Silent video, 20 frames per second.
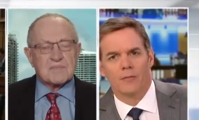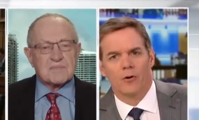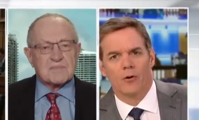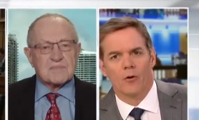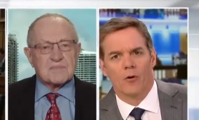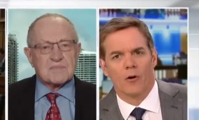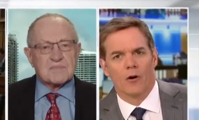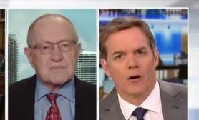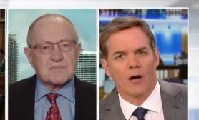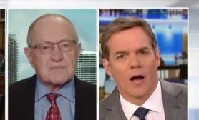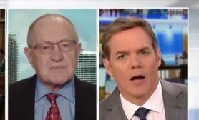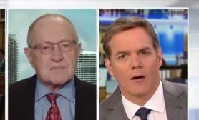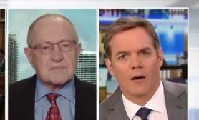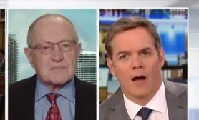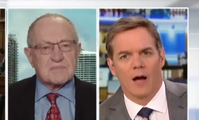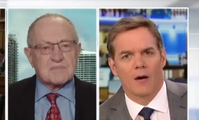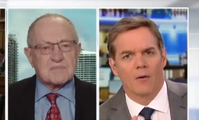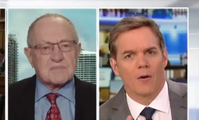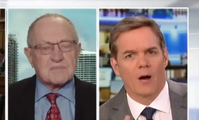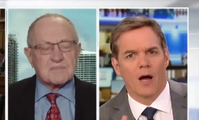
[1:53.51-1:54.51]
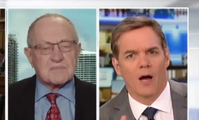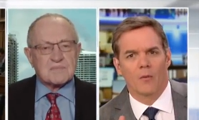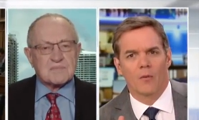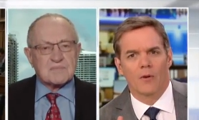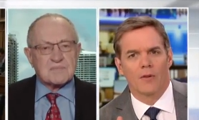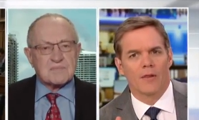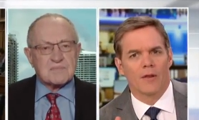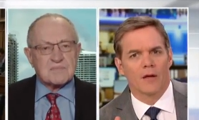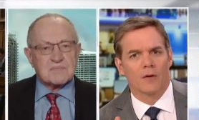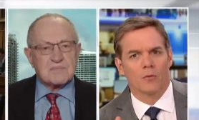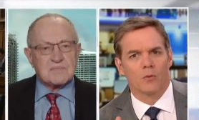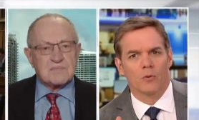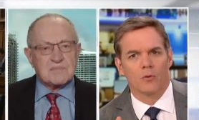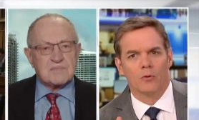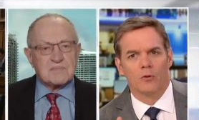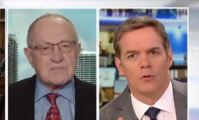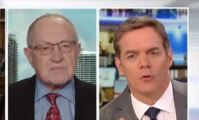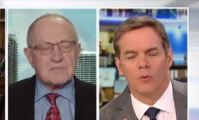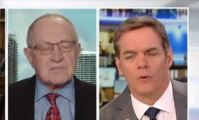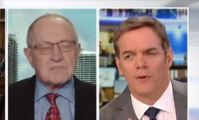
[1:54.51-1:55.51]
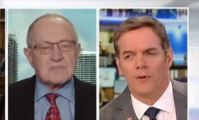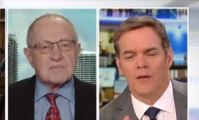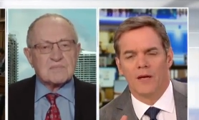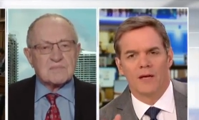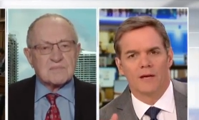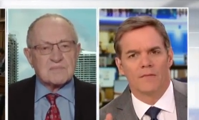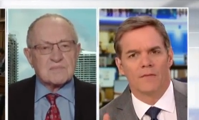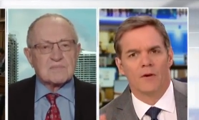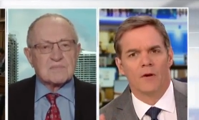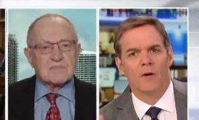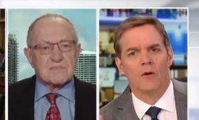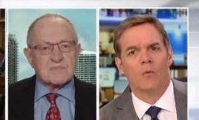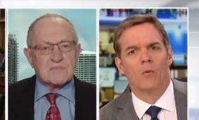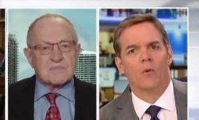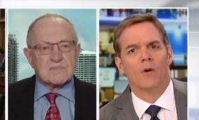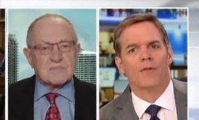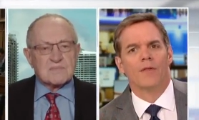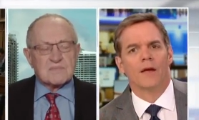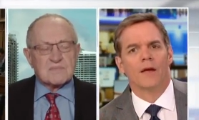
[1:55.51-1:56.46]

Speaker 1: Court. How, how, how would they rule? Would they, would